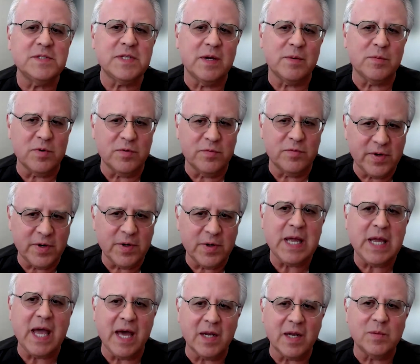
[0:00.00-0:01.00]
that were
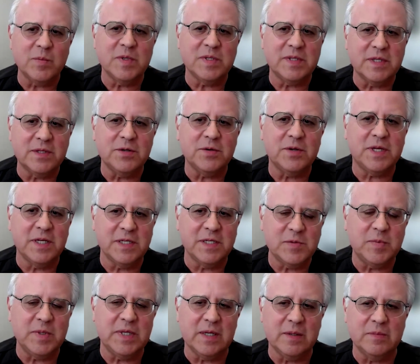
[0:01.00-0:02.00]
very adamant that their kids
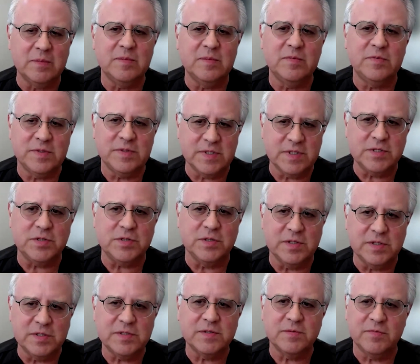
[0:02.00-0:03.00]
become
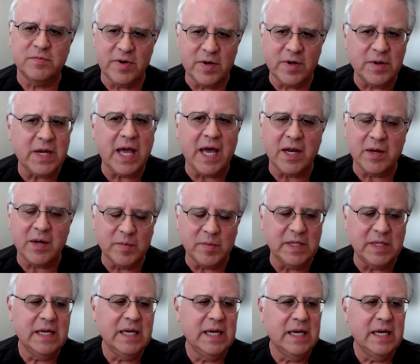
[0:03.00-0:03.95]
physicians, very adamant.